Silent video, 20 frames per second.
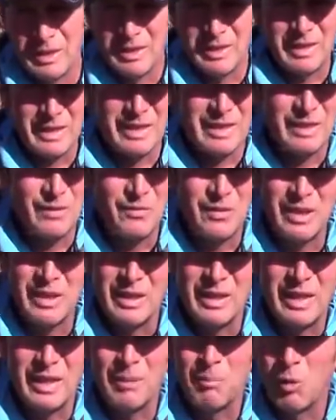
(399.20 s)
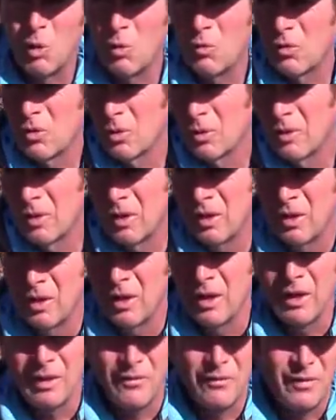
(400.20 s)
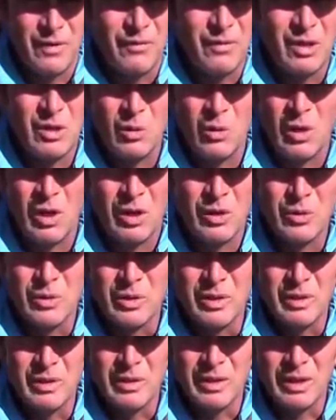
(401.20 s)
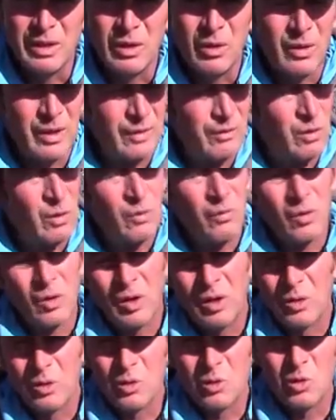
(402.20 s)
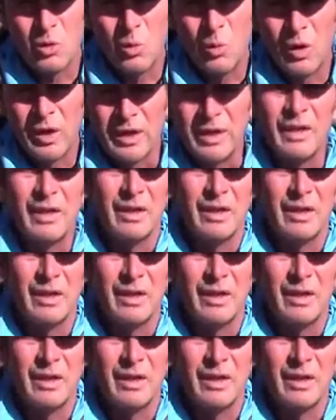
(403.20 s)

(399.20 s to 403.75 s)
to 60 feet deep, over 50 to 100, even over 120.